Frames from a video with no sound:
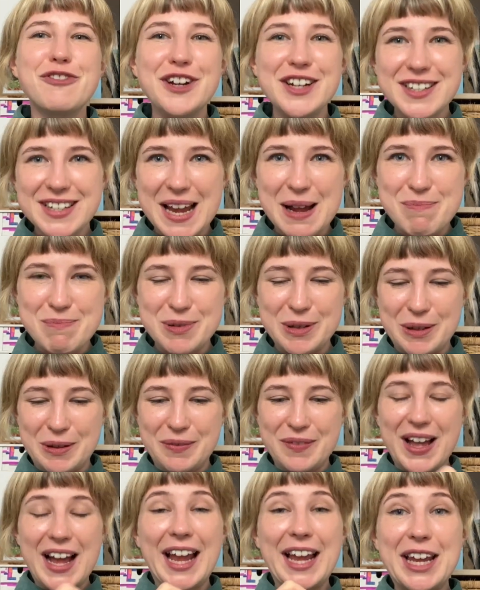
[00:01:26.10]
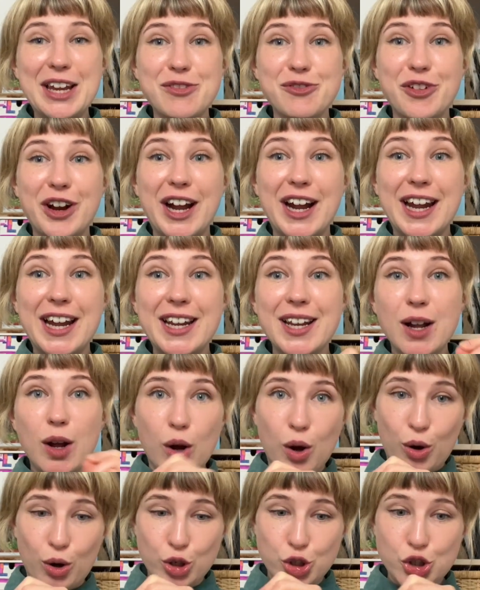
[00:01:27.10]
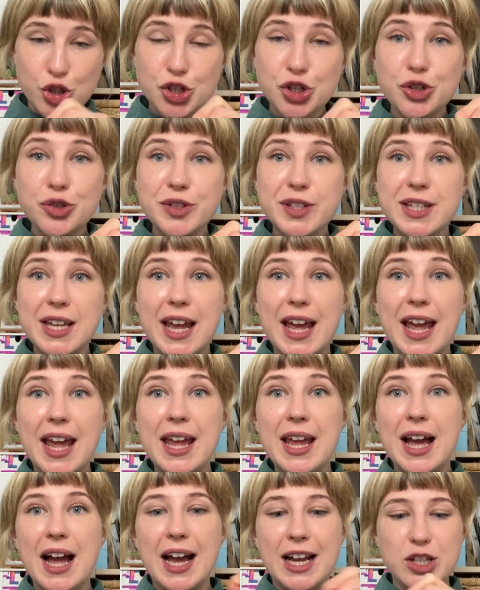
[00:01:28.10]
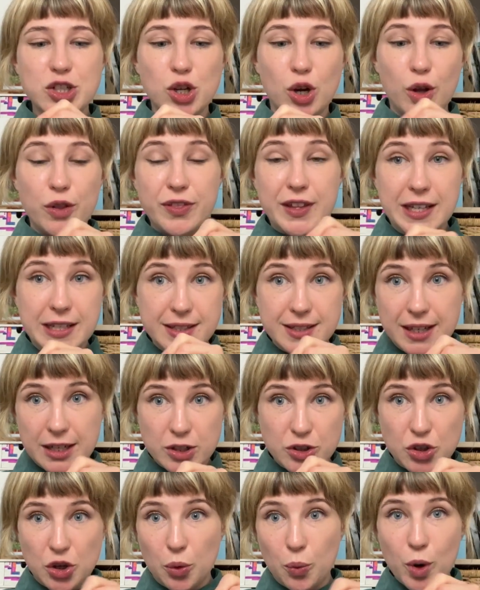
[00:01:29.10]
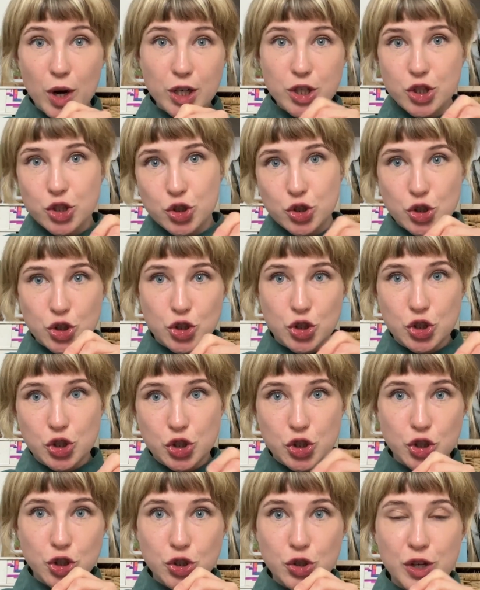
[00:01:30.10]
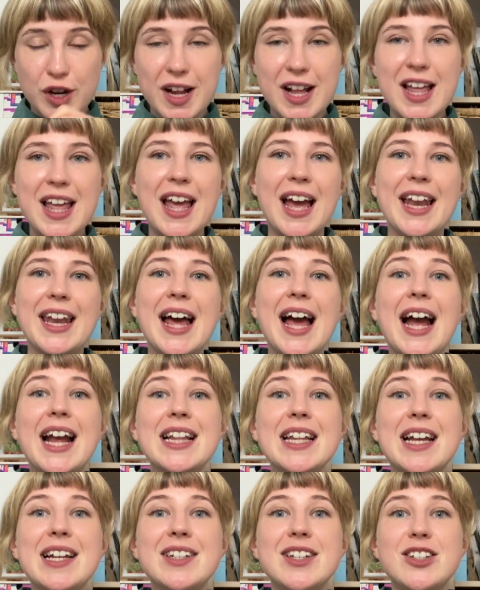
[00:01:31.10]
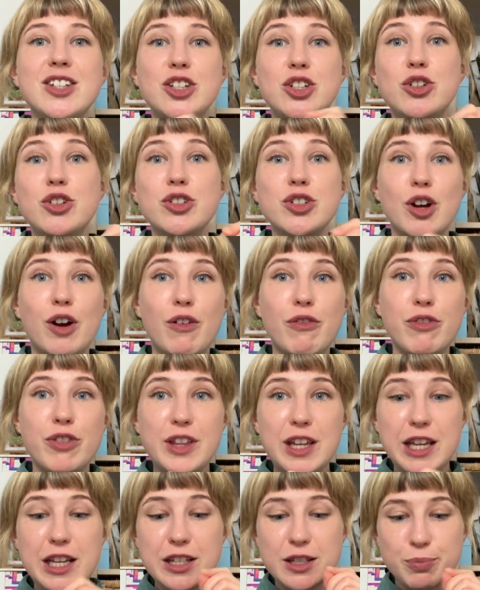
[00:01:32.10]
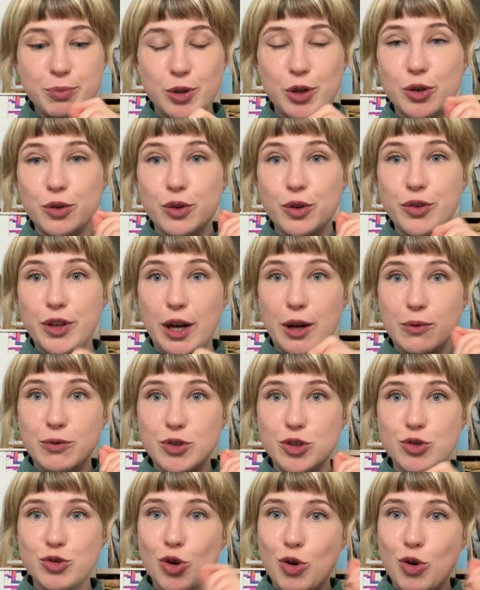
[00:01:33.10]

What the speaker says: example, I can write, on Tuesday, I taught these 6 new words, and highlighted the use of these plural nouns.